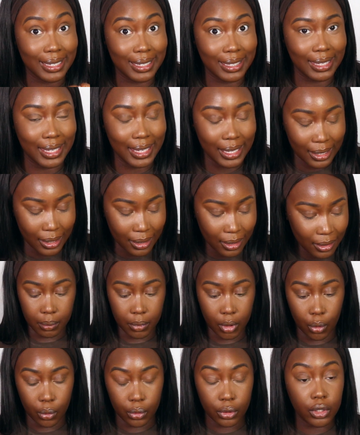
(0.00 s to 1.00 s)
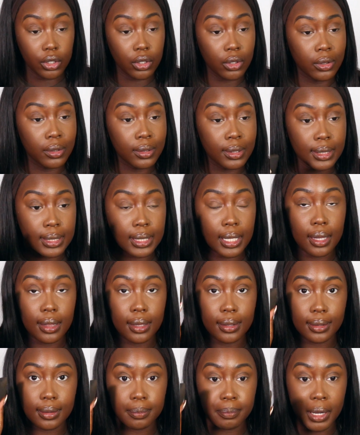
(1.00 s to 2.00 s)
again. I'm going to use
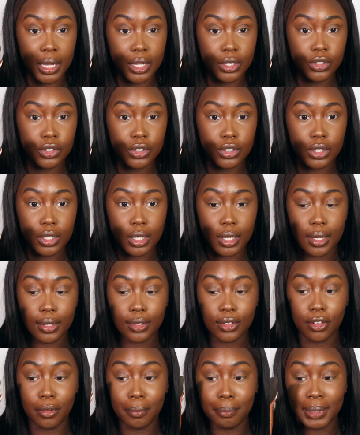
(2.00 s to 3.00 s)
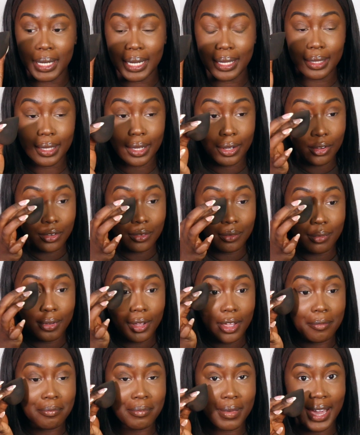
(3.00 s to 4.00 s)
the sponge to blend out
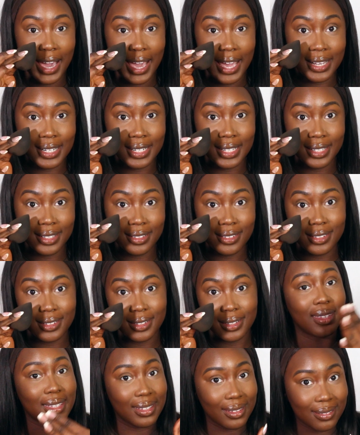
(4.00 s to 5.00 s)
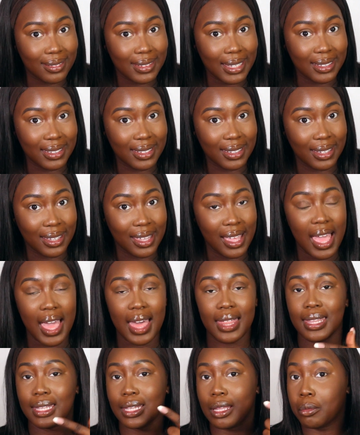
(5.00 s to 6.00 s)
my eyelid, then set it.
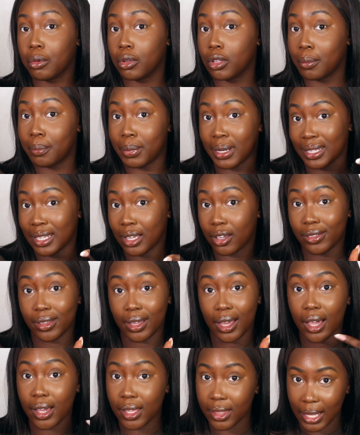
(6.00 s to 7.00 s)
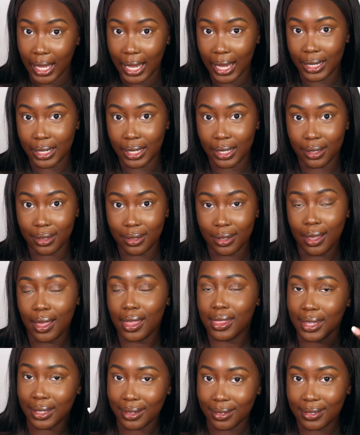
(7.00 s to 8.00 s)
And then I'm going to blend out the other eyelid,
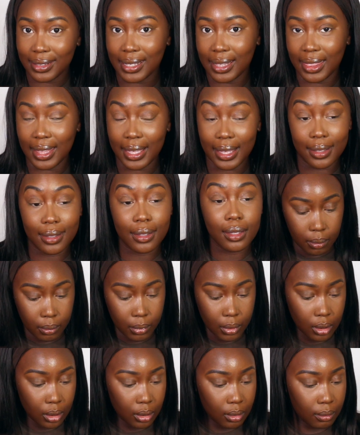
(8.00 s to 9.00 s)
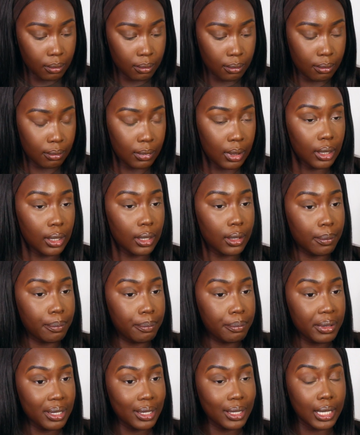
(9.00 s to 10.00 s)
then set that. I'm going to make it
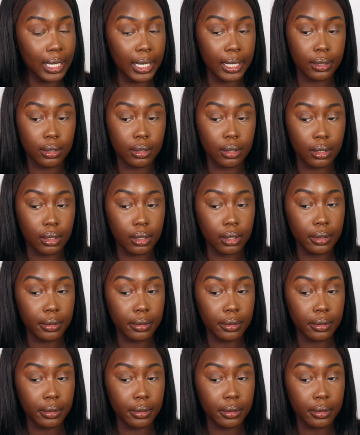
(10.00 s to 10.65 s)
a bit lighter